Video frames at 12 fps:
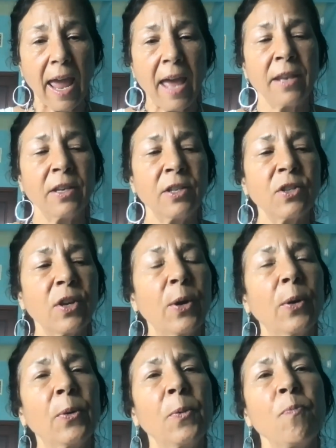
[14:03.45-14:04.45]
And
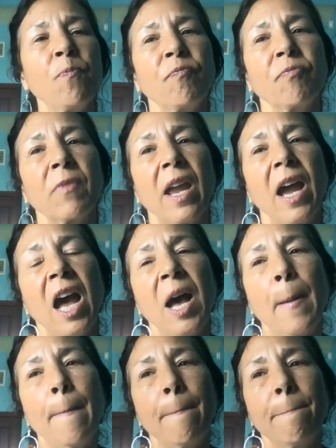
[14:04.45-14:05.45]
so,
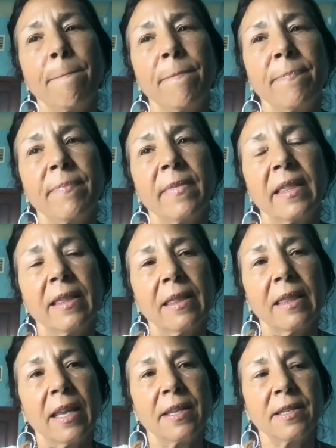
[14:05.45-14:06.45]
um,
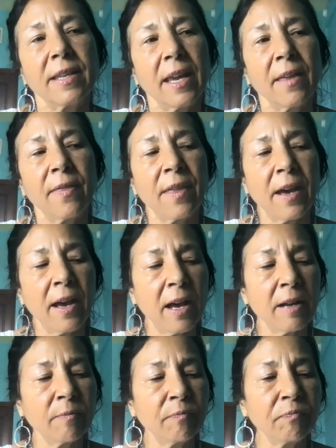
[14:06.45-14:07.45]
let's say
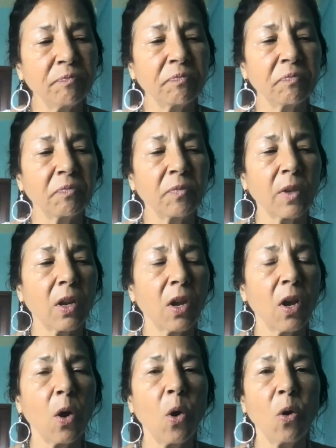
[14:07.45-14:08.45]
the
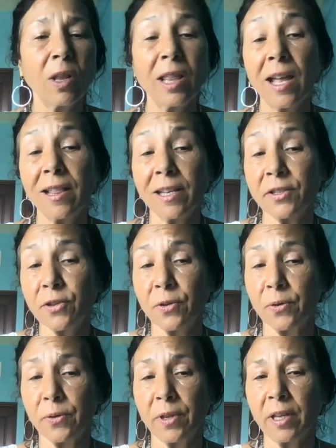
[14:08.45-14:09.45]

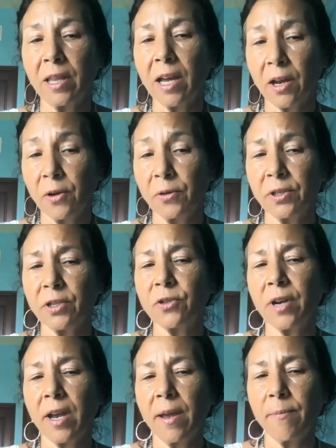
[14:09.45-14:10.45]
Olalasu, the
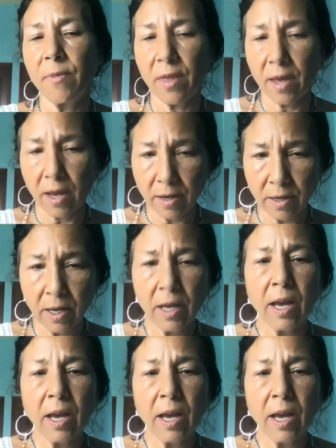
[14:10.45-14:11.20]
Lakota tribe that